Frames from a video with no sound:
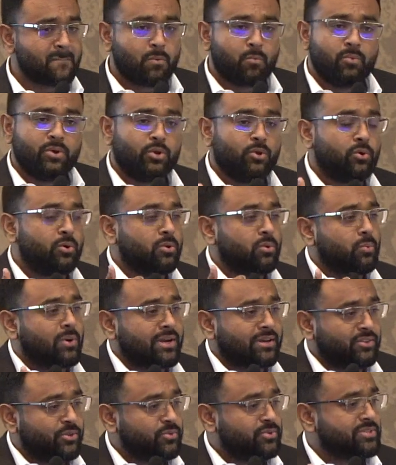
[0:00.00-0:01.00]
We don't know
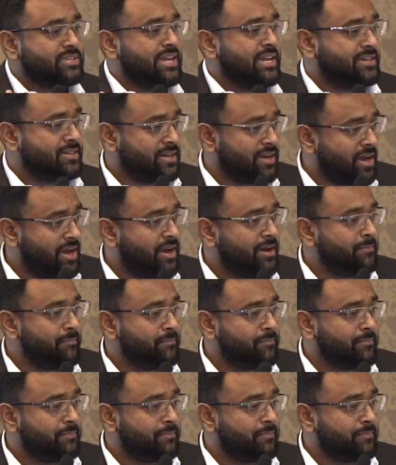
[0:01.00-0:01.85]
what those data are.